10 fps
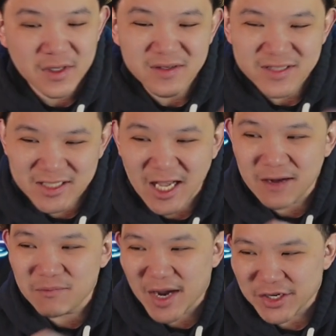
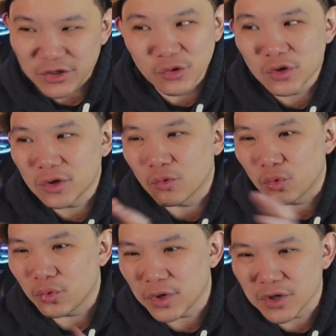some minor
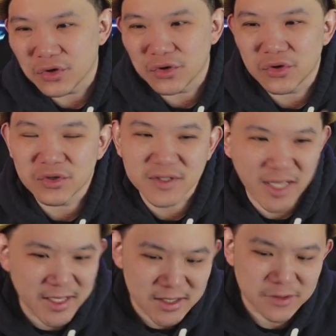weird
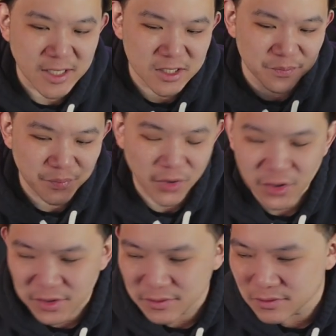taste, like the
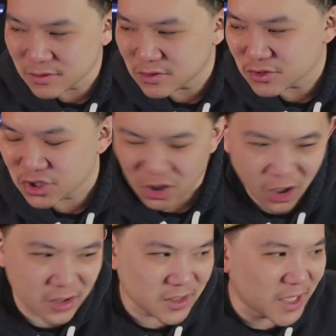burn
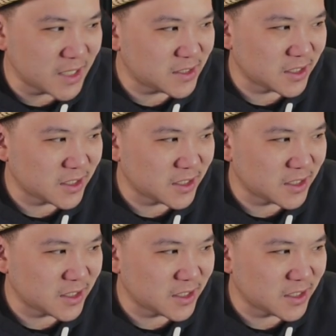charred taste.